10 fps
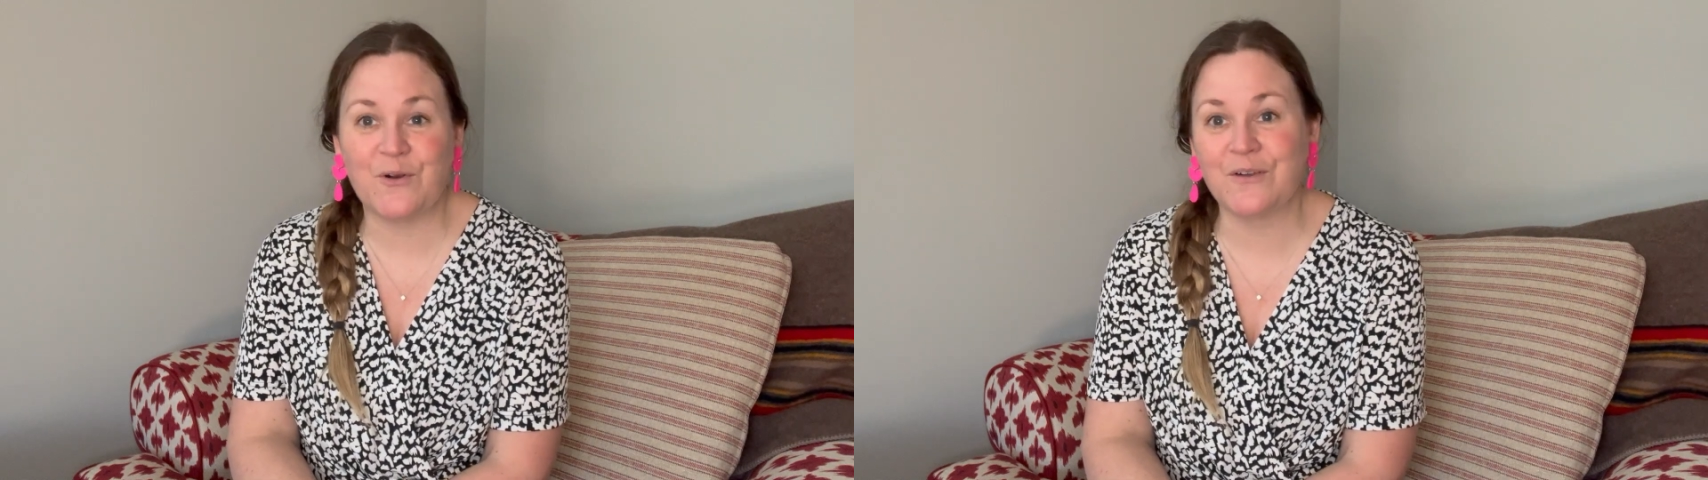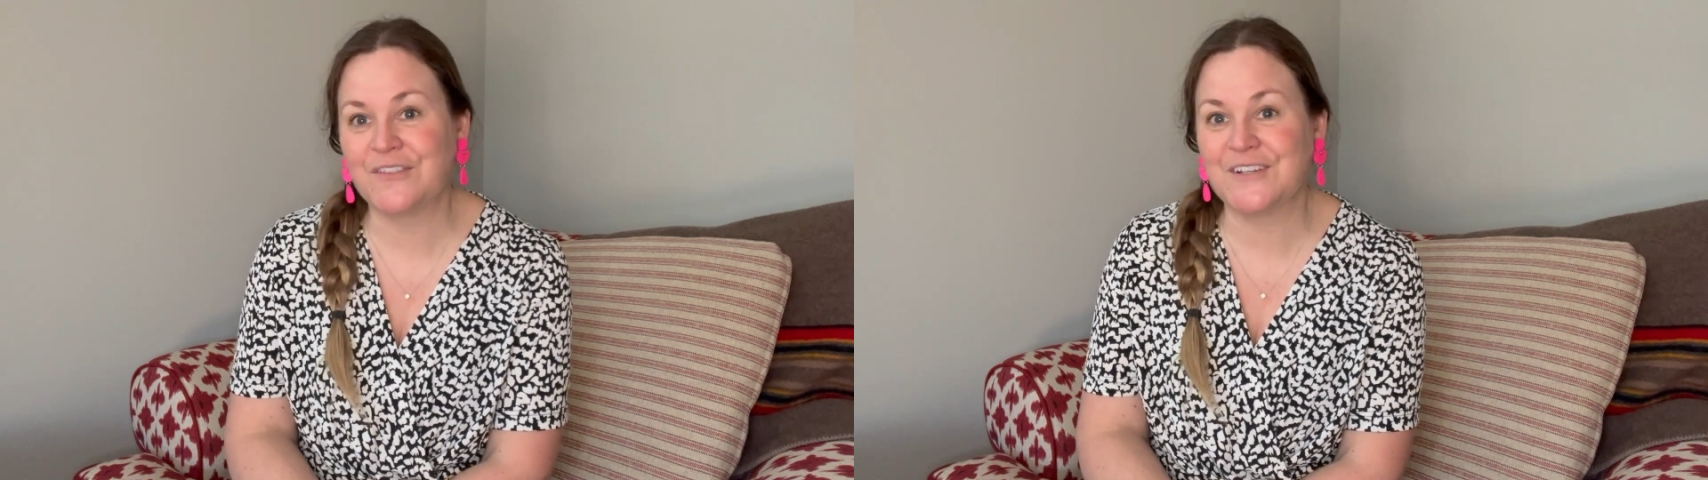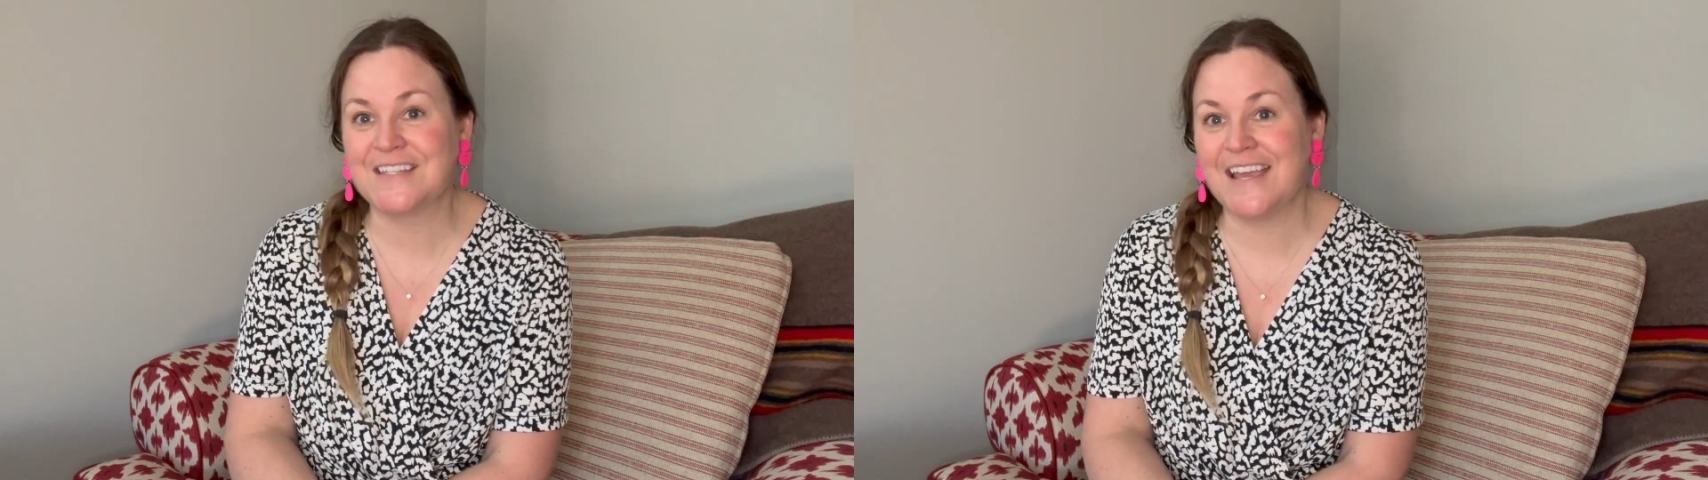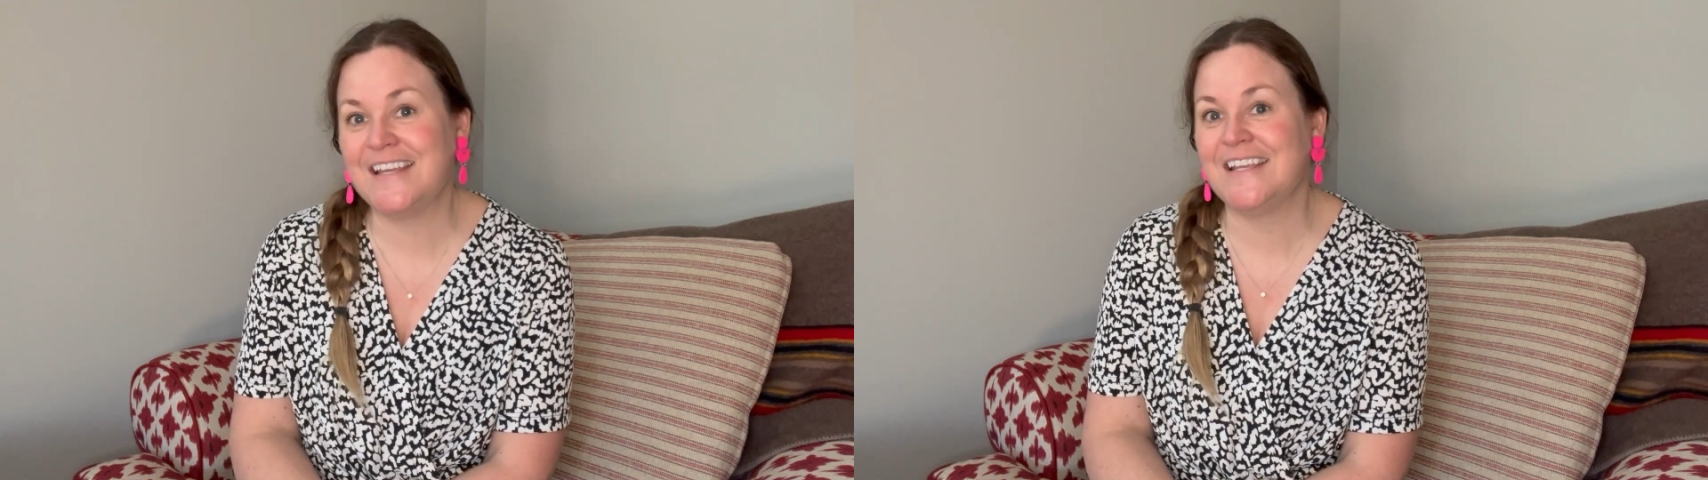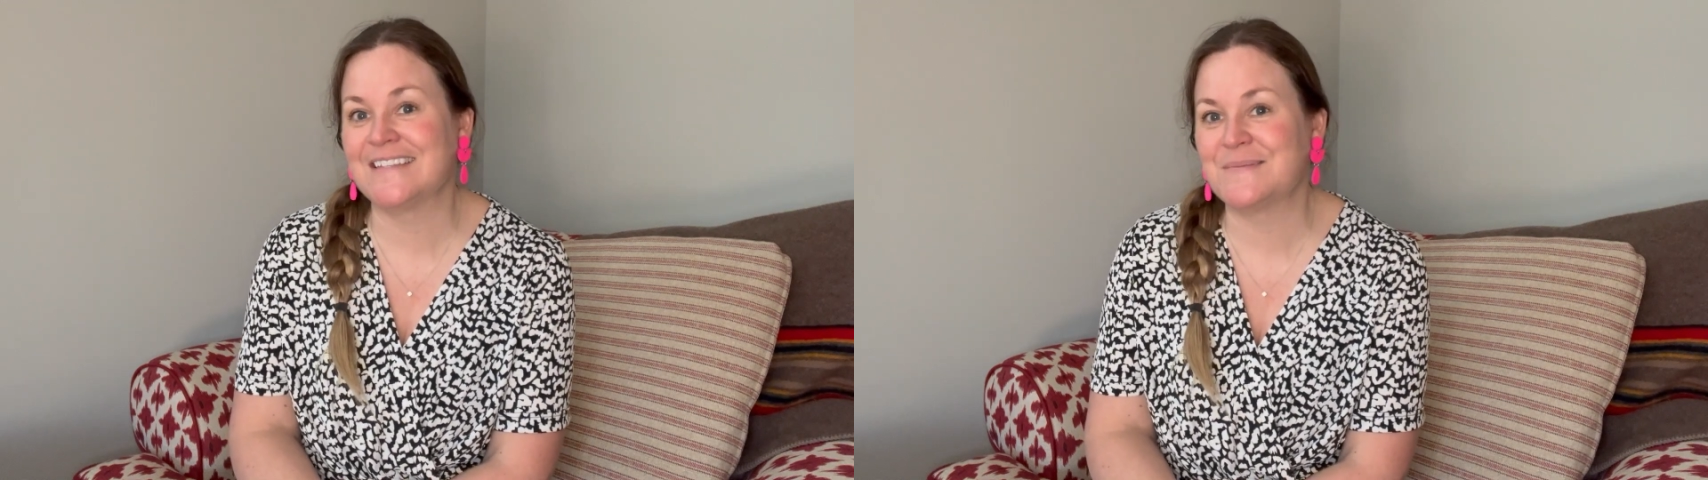or if there's
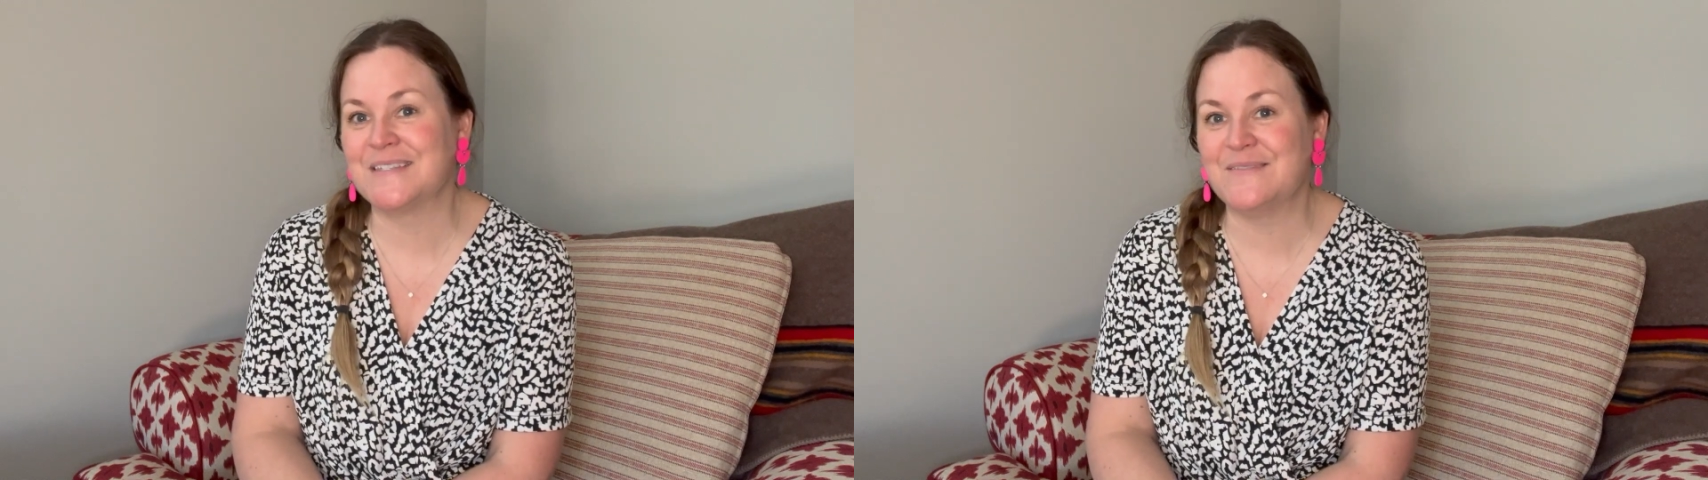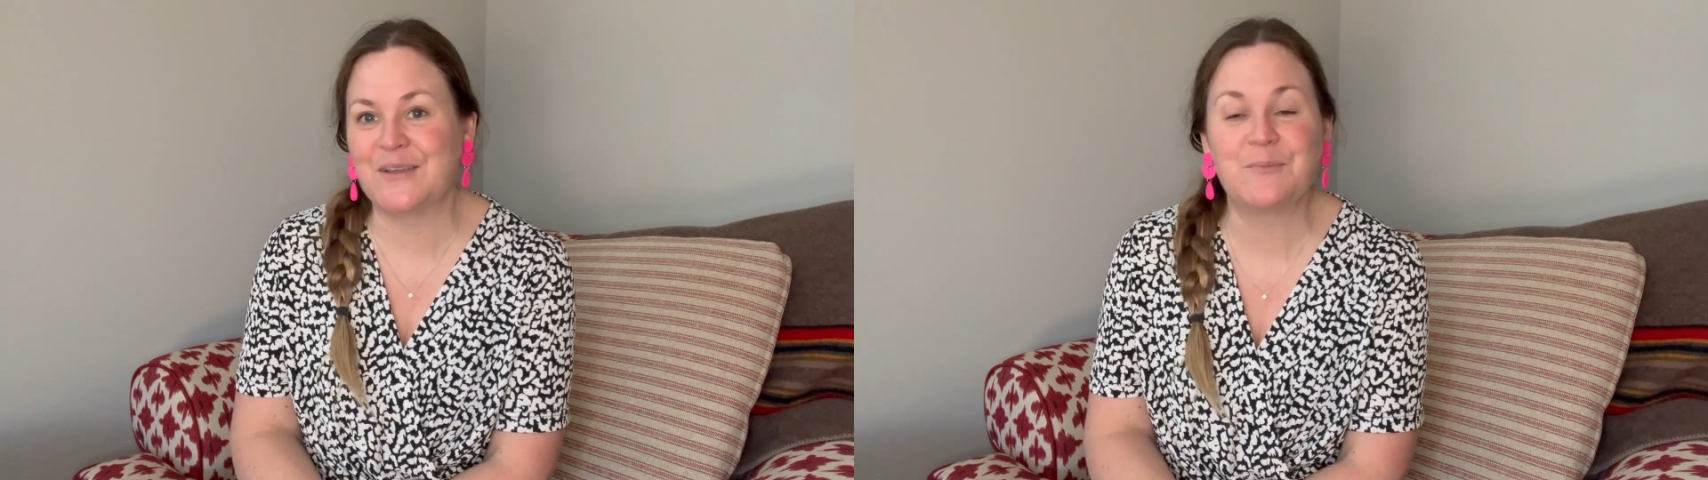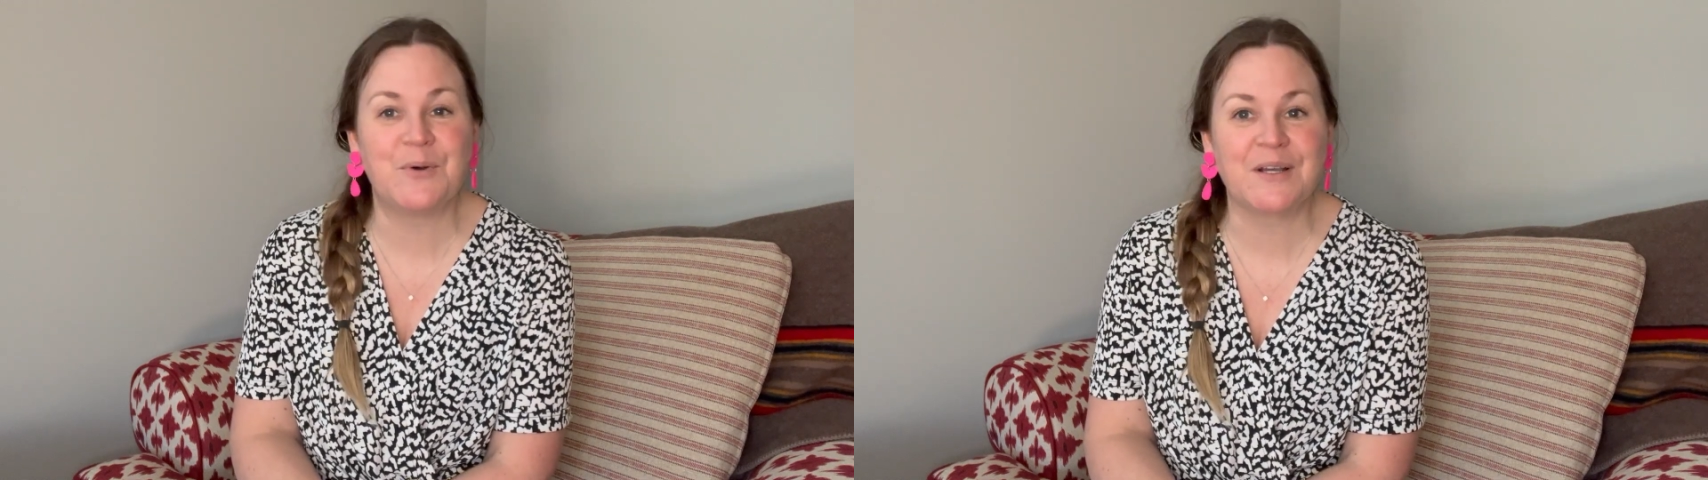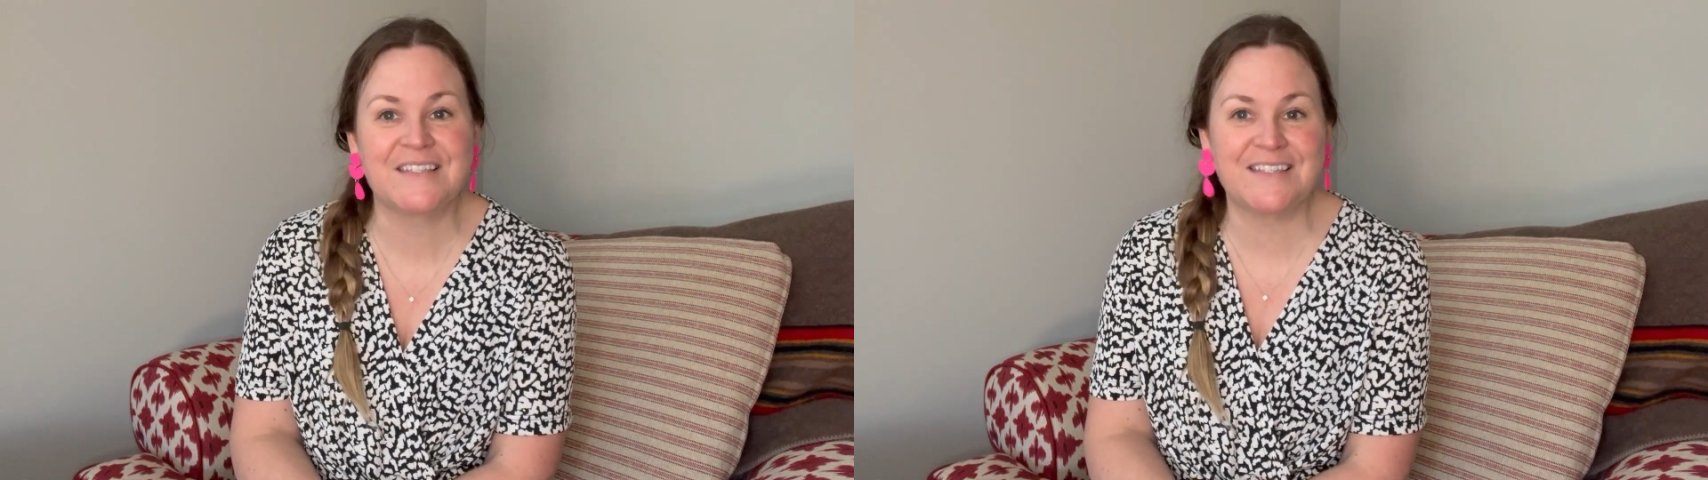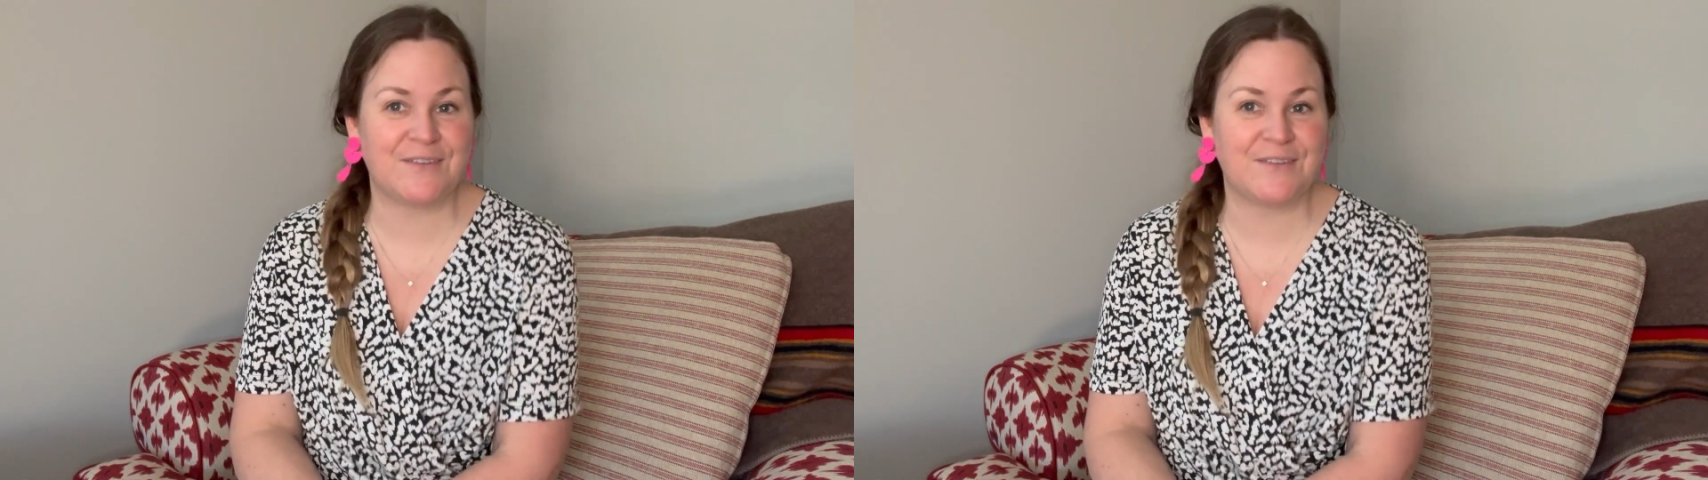any specific books